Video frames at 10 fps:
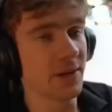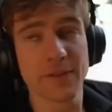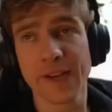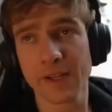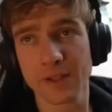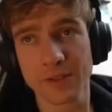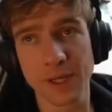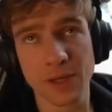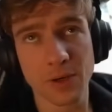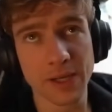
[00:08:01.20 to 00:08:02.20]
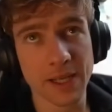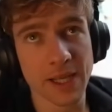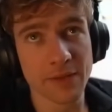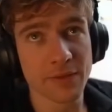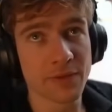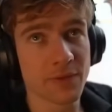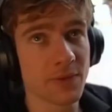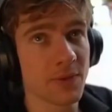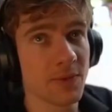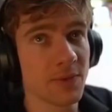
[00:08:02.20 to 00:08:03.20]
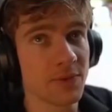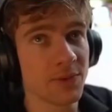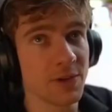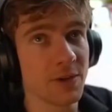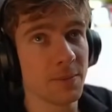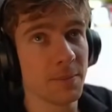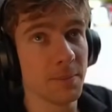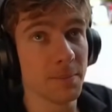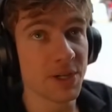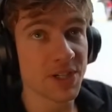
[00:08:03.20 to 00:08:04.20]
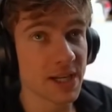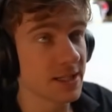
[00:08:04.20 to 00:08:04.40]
find out as well if the Mercedes